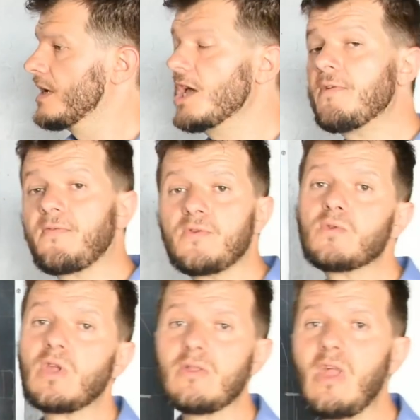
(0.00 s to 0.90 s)
if you
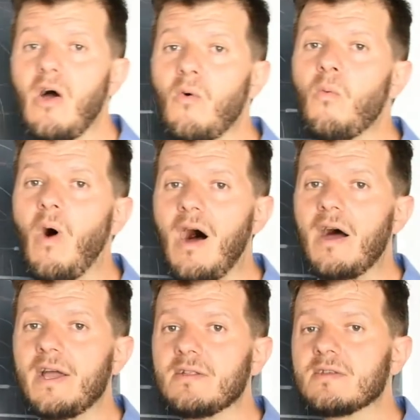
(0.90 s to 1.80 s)
don't know
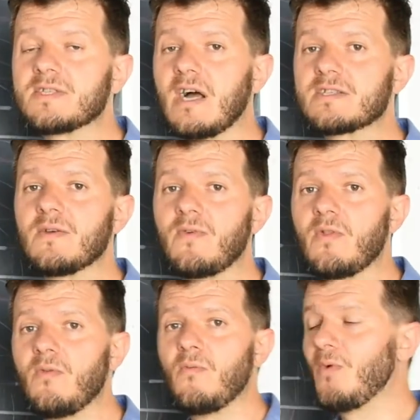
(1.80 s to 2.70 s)
why the
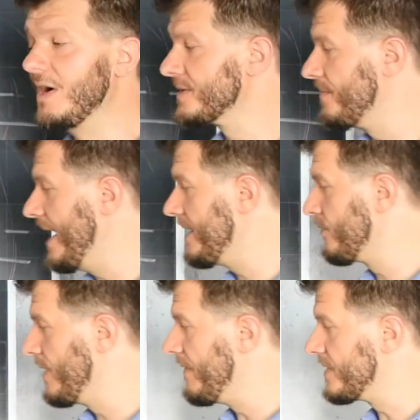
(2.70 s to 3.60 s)
saxophone was made
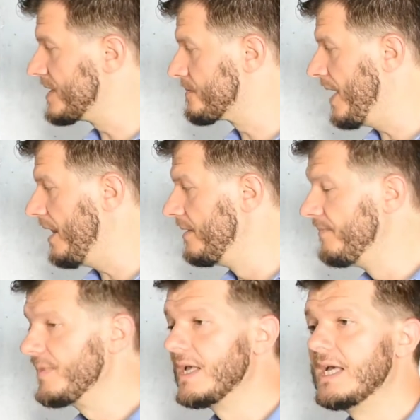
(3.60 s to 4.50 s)
with this bell,
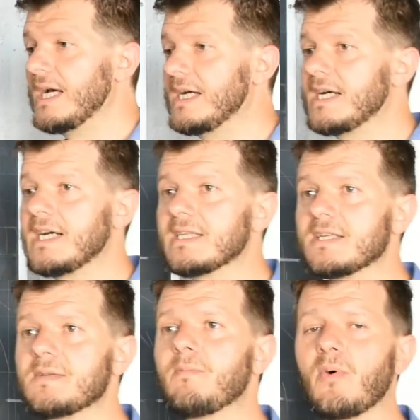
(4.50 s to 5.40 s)
it
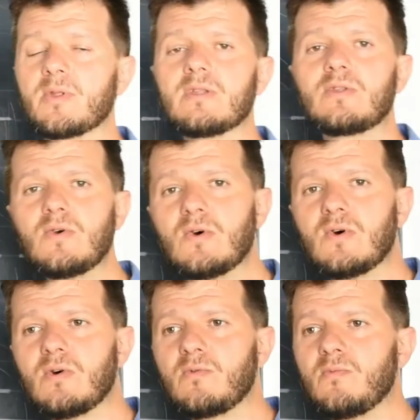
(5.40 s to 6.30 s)
is important
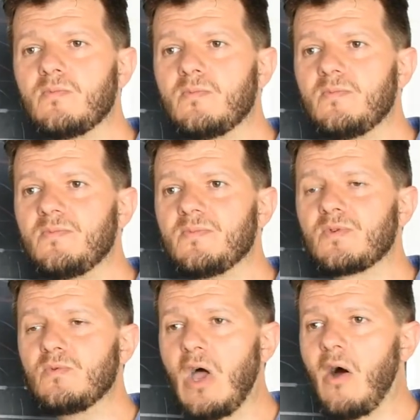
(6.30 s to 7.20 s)
to
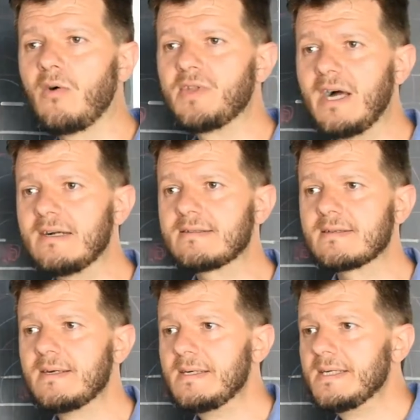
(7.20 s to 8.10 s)
know
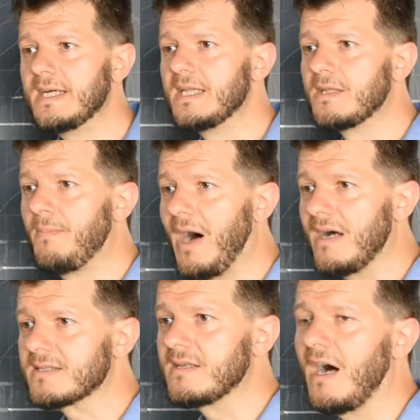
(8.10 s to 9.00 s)
that in the
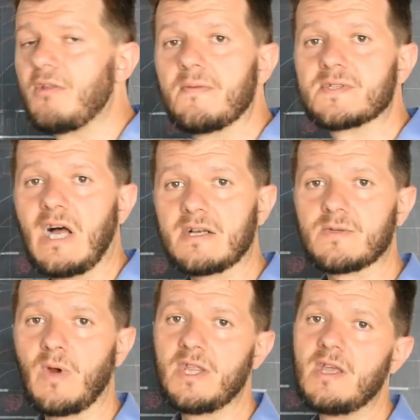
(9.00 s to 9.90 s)
past, Adolf Sax,
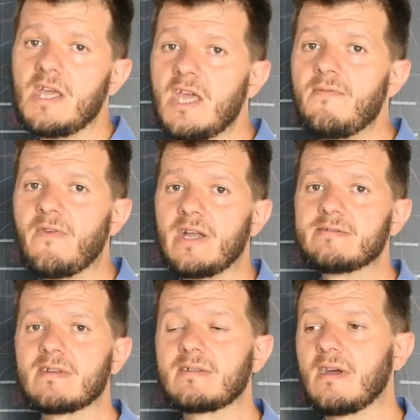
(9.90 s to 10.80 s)
when he
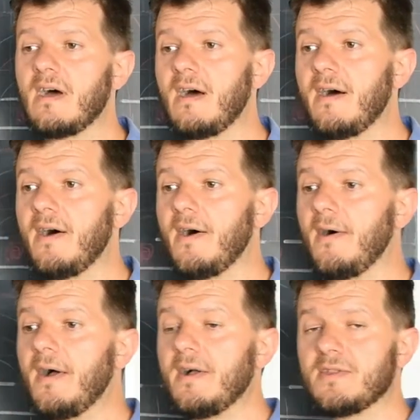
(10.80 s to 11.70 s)
invented
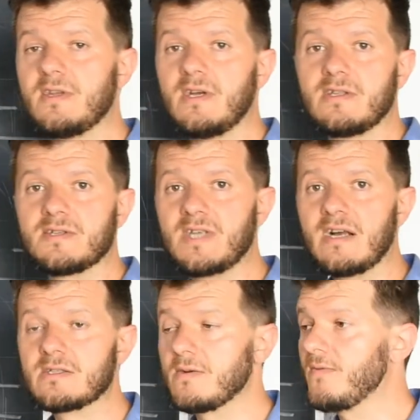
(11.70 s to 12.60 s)
the
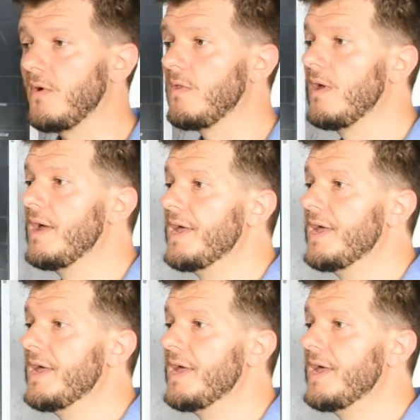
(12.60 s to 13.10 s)
saxophone,